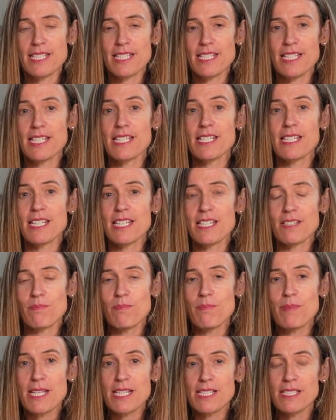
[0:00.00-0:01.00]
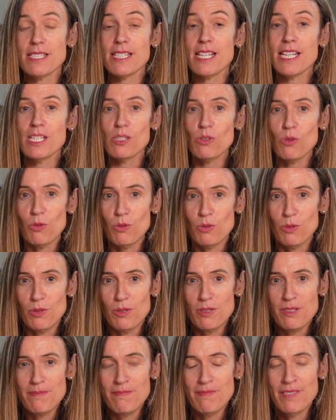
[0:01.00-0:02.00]
It, it, it means in
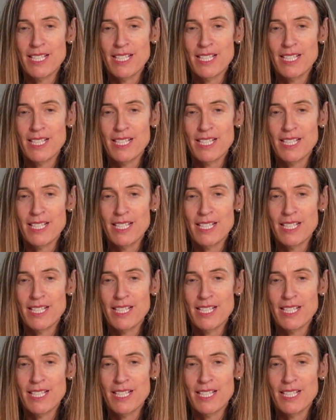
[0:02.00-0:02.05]
awe.